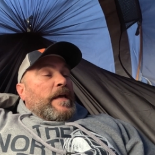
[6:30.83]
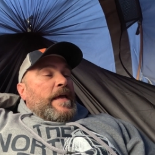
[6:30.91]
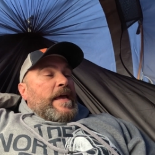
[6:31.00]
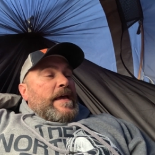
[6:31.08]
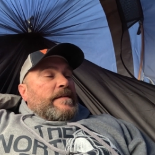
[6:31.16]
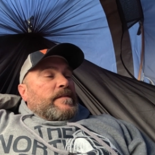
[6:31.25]

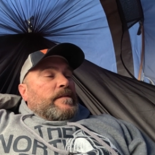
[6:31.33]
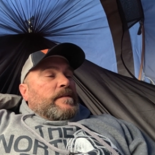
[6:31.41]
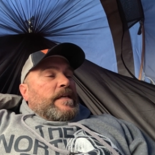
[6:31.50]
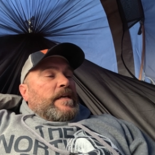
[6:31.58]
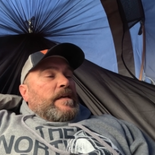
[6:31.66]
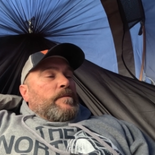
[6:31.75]
And
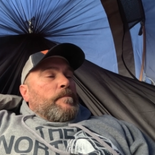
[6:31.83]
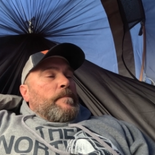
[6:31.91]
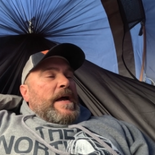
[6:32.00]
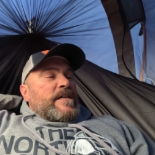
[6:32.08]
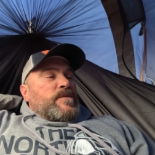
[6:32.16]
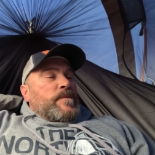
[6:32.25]
the
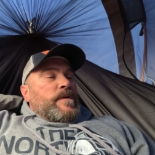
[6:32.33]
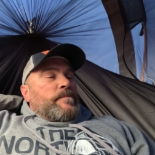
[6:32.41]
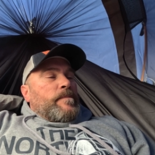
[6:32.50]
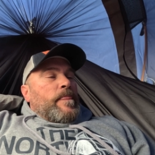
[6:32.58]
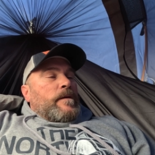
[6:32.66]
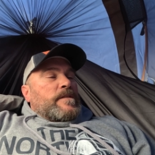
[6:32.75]
maximum